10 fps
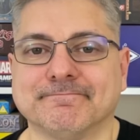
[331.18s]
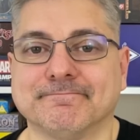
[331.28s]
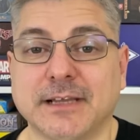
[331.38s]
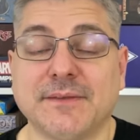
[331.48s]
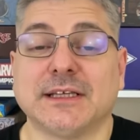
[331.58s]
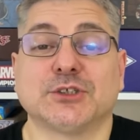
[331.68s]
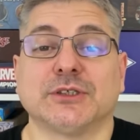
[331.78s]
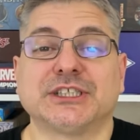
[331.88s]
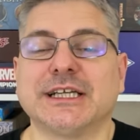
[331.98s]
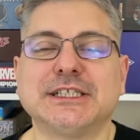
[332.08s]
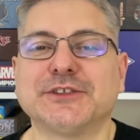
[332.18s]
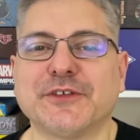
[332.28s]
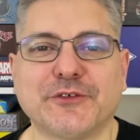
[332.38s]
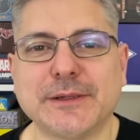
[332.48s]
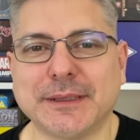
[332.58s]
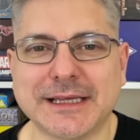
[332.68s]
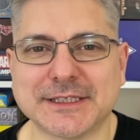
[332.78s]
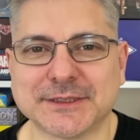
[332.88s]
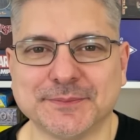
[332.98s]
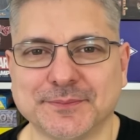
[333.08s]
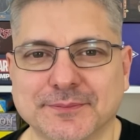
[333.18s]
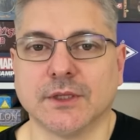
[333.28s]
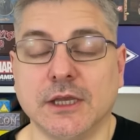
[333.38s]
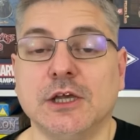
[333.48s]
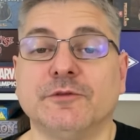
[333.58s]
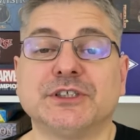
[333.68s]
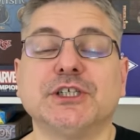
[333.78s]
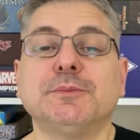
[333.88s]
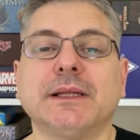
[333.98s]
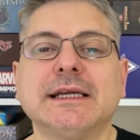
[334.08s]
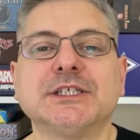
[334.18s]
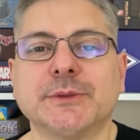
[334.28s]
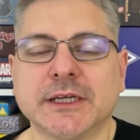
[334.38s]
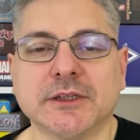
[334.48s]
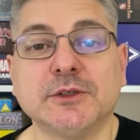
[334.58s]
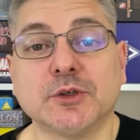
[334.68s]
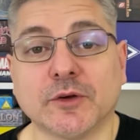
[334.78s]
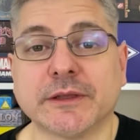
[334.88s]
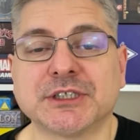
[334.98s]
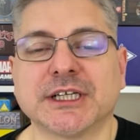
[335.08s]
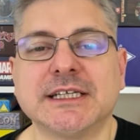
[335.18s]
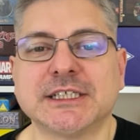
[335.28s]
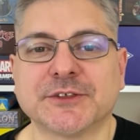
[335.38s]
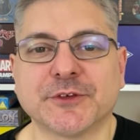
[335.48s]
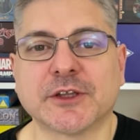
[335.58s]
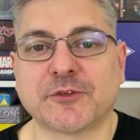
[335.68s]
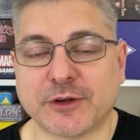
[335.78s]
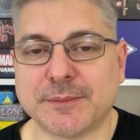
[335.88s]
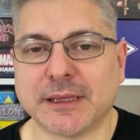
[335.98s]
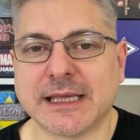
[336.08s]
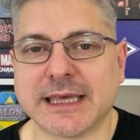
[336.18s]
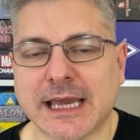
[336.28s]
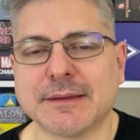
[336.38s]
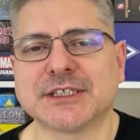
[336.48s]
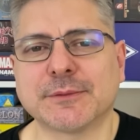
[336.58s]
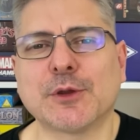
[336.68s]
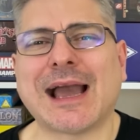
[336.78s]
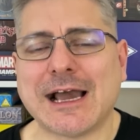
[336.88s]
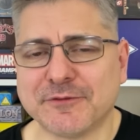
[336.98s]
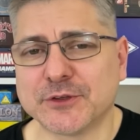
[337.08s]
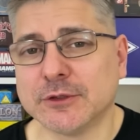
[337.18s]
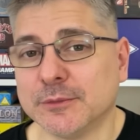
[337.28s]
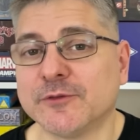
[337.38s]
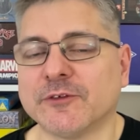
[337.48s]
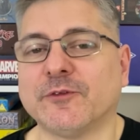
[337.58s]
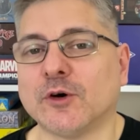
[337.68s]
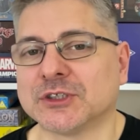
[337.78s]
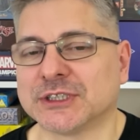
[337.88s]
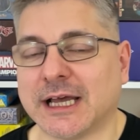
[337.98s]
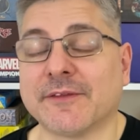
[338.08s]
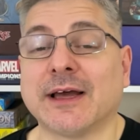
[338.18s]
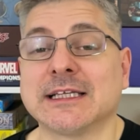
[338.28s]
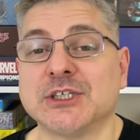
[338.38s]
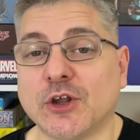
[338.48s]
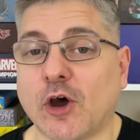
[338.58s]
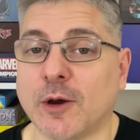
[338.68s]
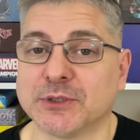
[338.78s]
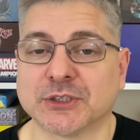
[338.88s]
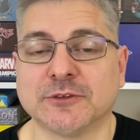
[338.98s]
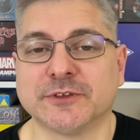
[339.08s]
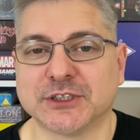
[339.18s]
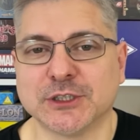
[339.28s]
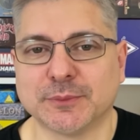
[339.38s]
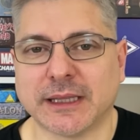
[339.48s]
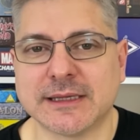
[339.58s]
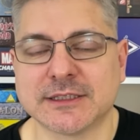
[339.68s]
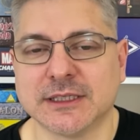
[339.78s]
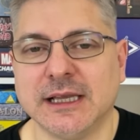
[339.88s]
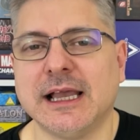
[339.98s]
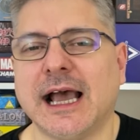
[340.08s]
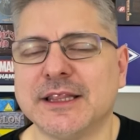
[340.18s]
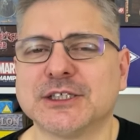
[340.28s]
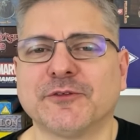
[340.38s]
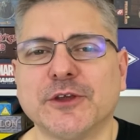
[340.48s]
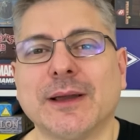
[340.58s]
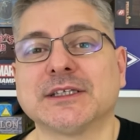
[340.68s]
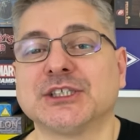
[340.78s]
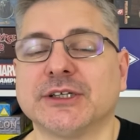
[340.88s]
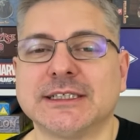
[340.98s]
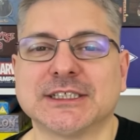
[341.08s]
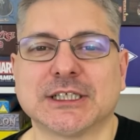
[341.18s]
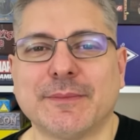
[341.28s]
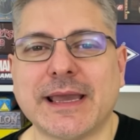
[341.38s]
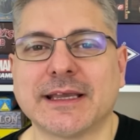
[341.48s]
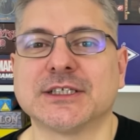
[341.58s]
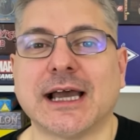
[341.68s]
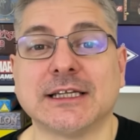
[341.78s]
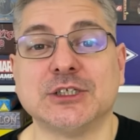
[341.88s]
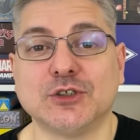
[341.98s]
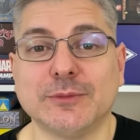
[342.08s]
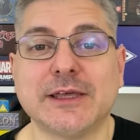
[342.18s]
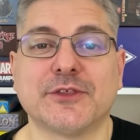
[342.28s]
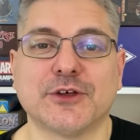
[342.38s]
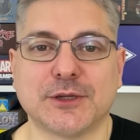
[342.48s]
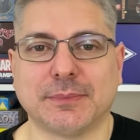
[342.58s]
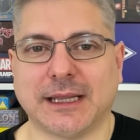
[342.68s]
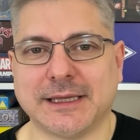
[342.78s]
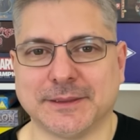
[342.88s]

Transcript: And that's all the changes for three players. For two players, you include all those changes for the three-player game, except you have to remove the force stat that is not optional for two players, and there's a few extra changes to make to add a dummy third player.